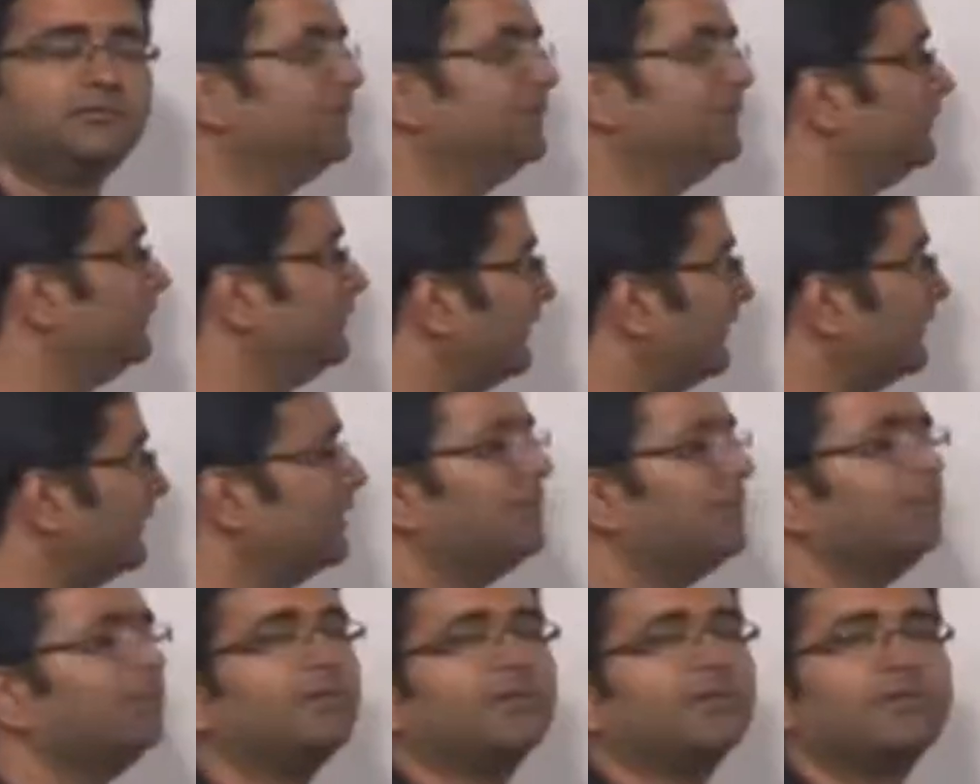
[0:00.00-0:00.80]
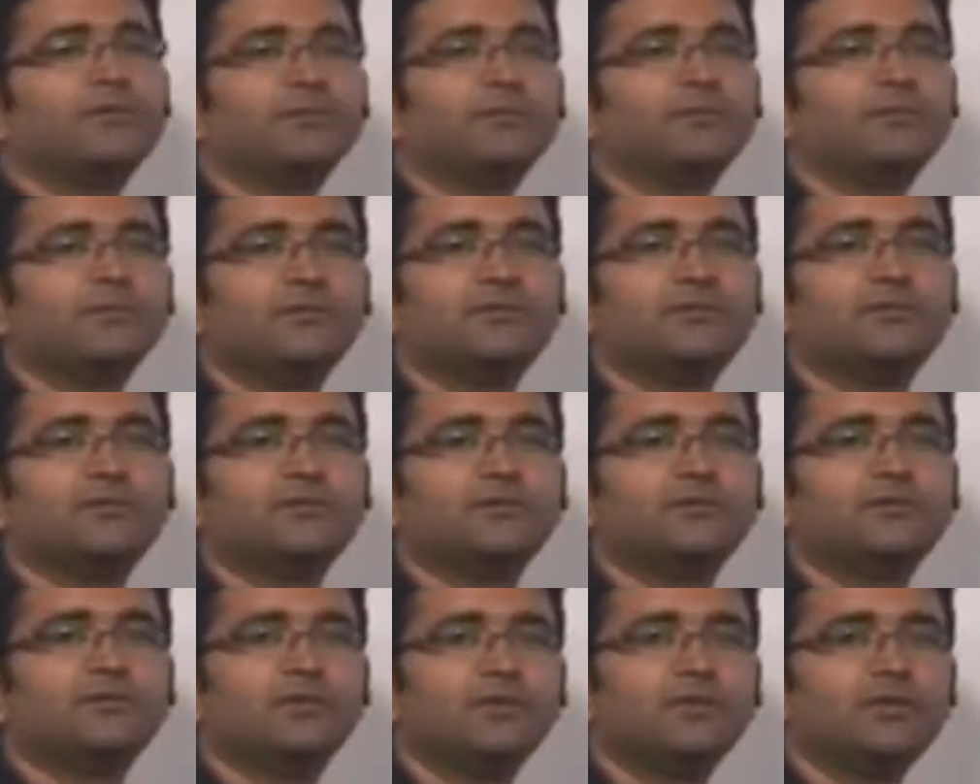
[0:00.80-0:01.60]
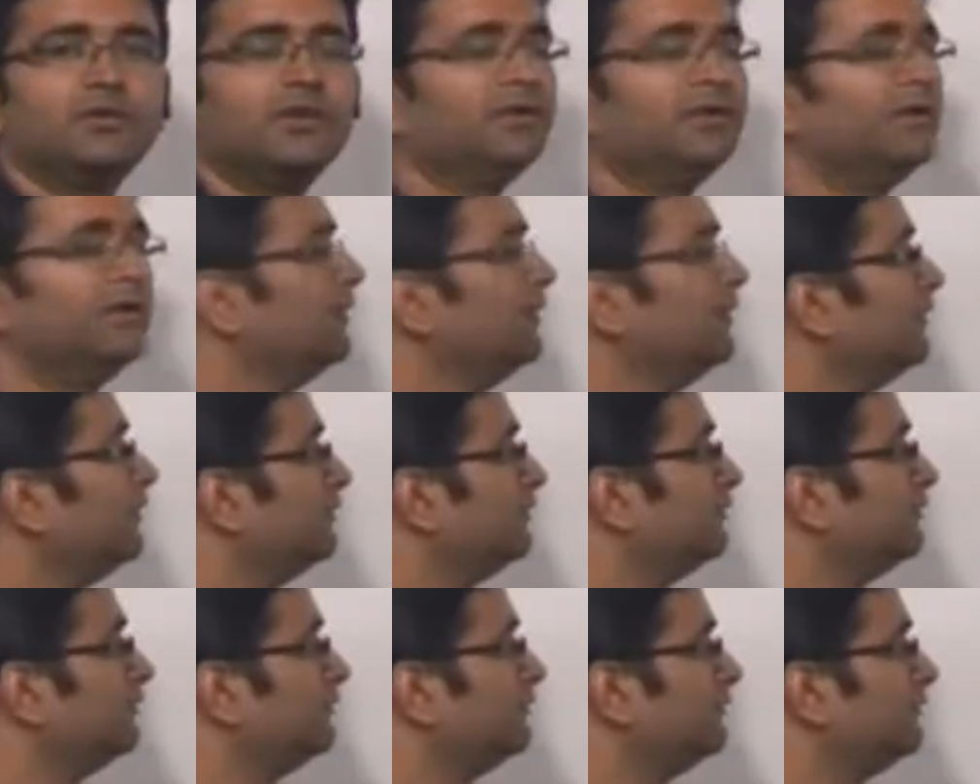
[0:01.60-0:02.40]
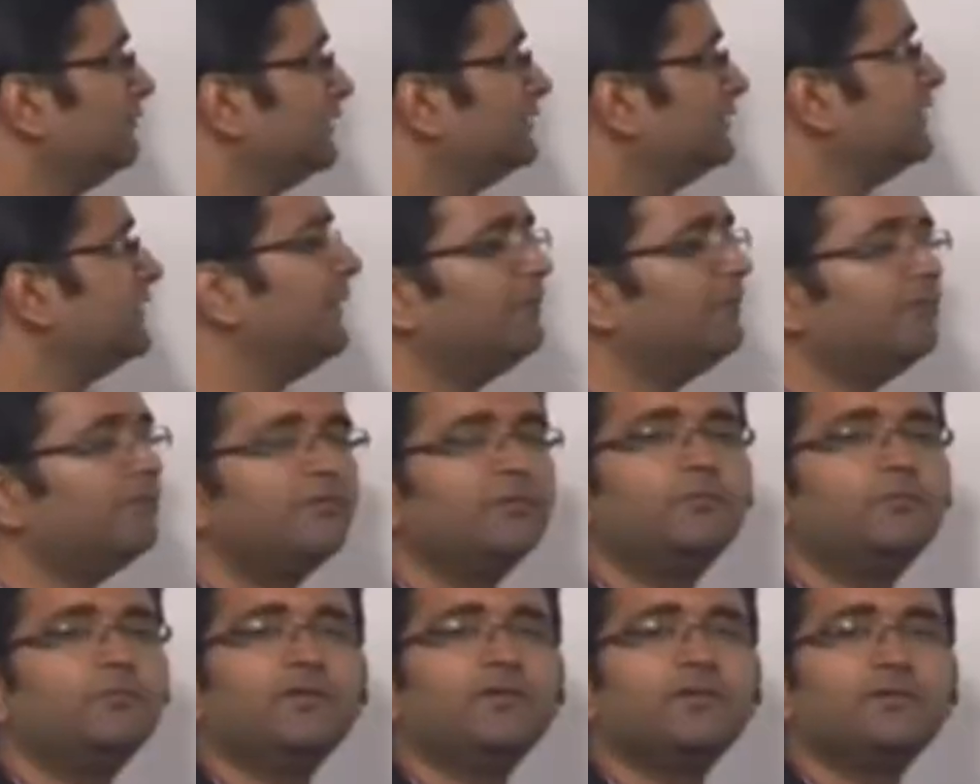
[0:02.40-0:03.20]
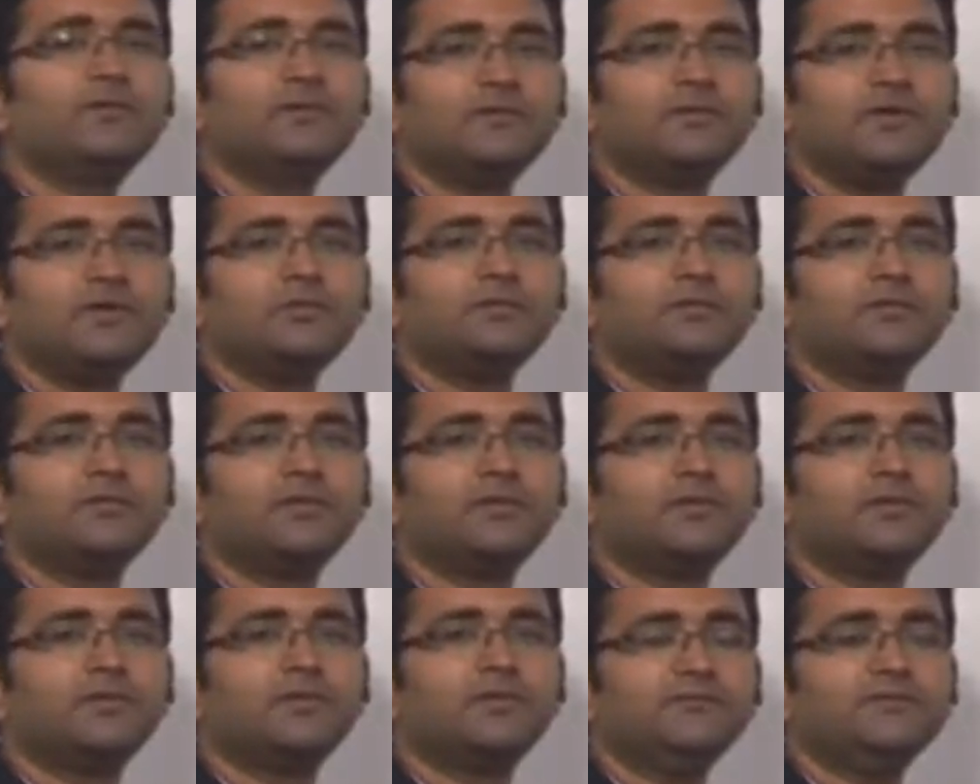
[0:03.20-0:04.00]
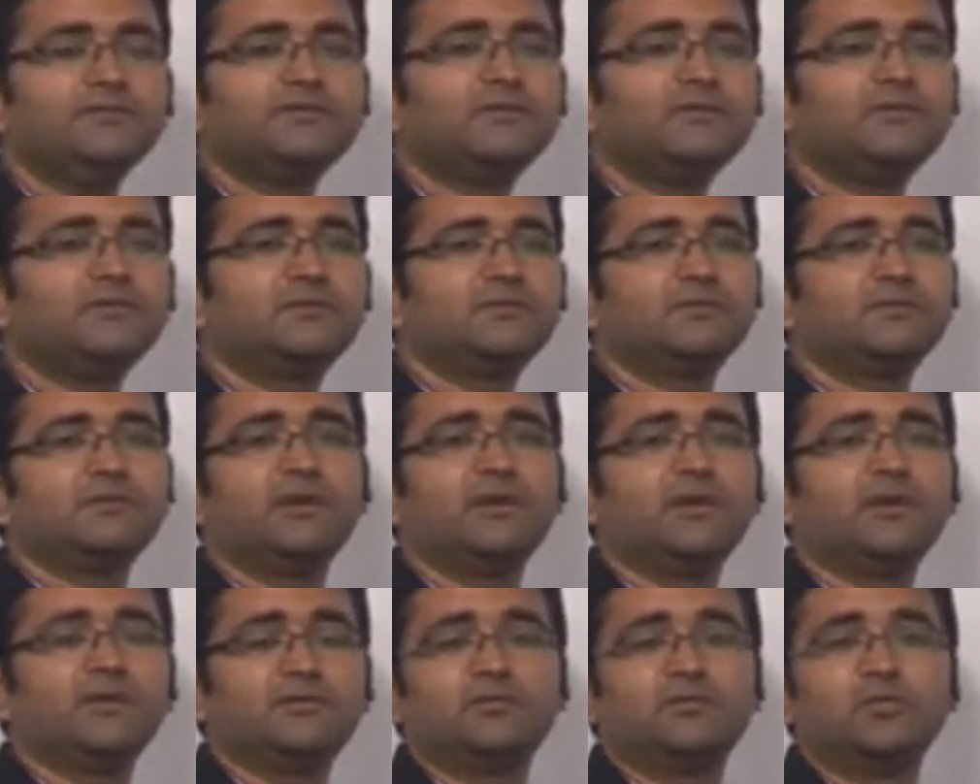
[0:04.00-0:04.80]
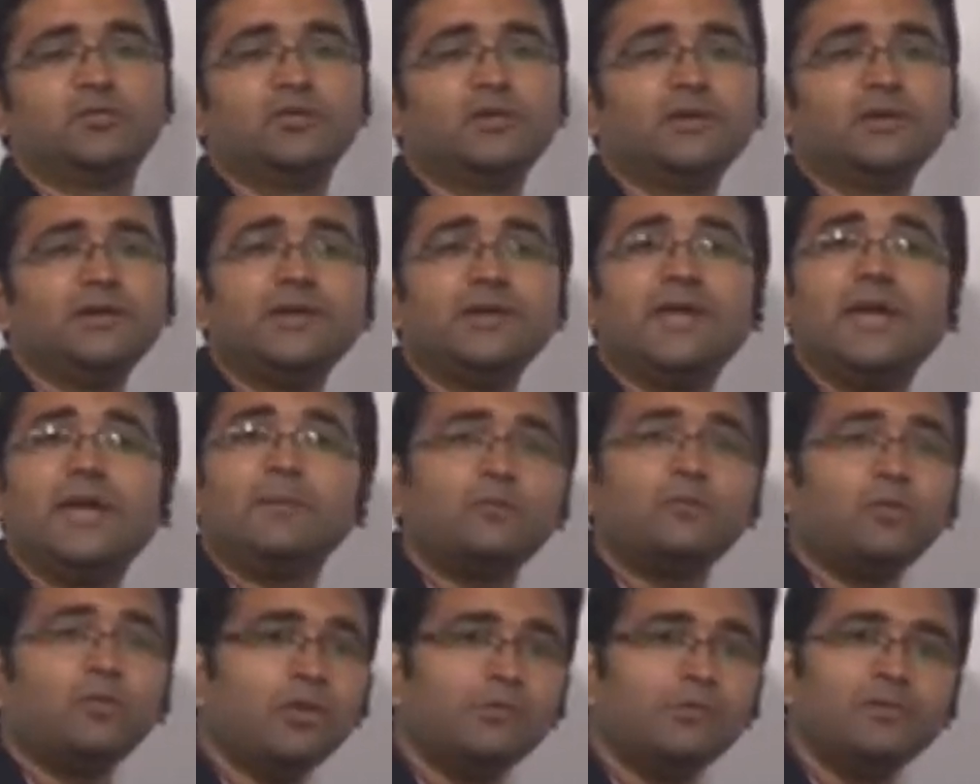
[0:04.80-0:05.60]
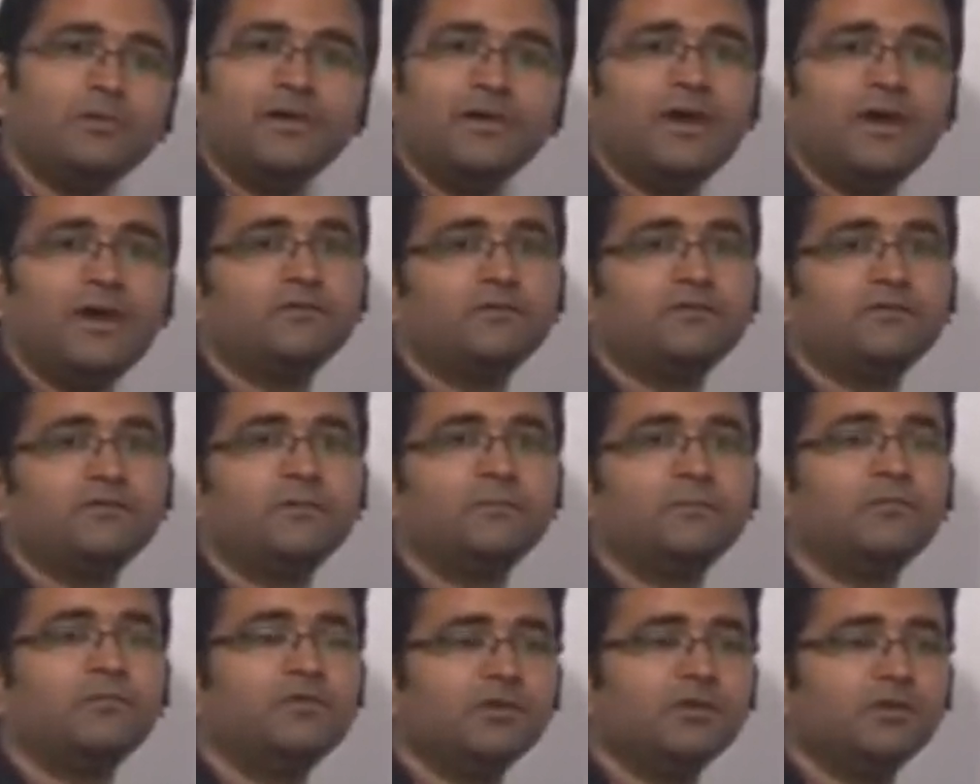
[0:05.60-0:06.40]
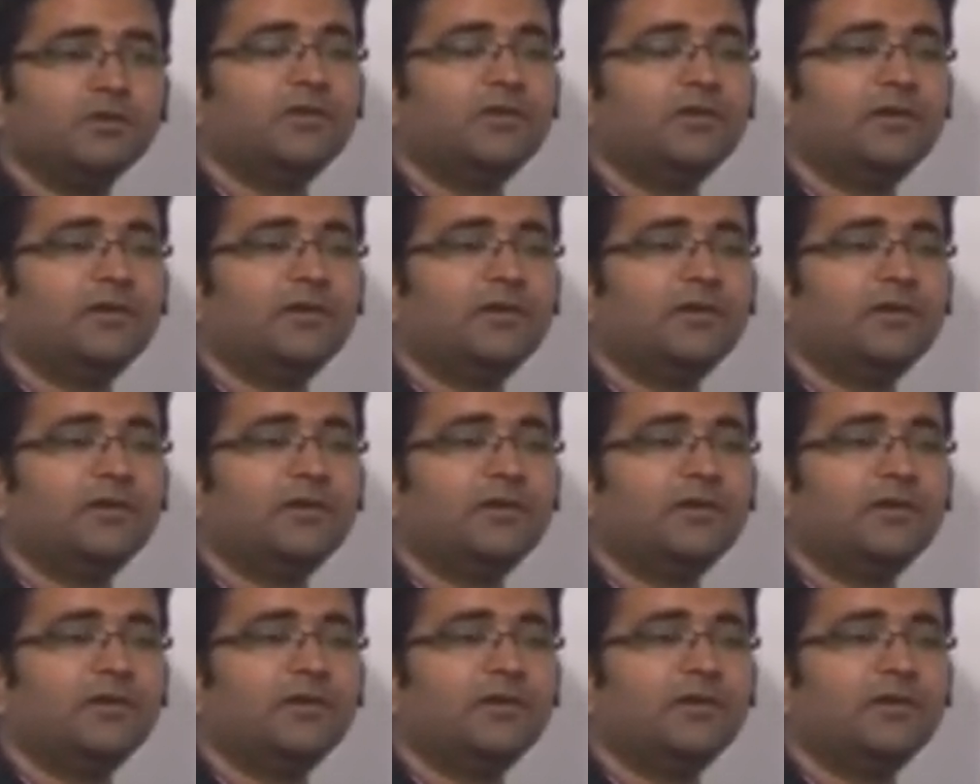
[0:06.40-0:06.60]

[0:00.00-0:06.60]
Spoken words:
That is an impulse response. Okay, so such type of input is given to the system, which is a totally abnormal kind of input,